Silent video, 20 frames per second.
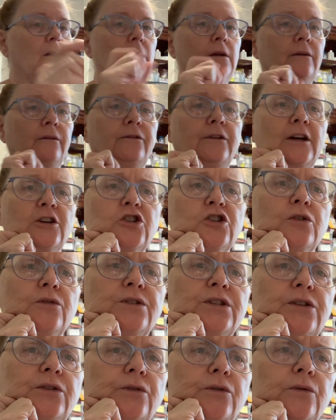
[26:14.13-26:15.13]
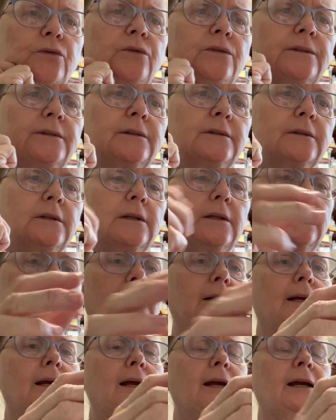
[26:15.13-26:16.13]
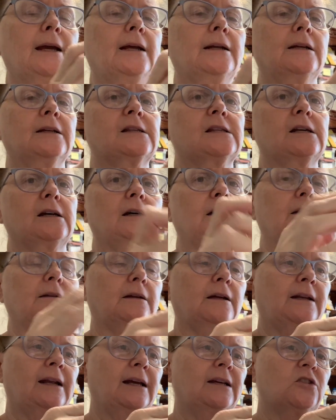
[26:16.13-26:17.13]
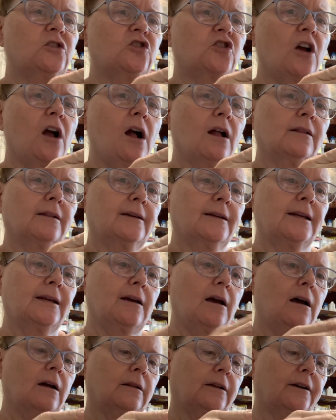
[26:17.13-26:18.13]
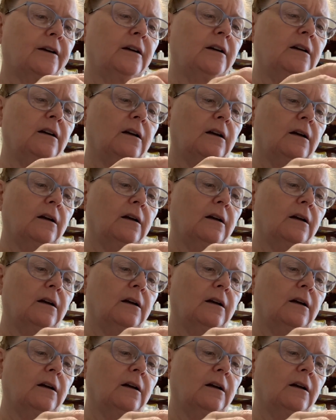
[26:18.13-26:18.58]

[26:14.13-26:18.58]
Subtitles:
Flesh 02, and it's a nice chocolatey color.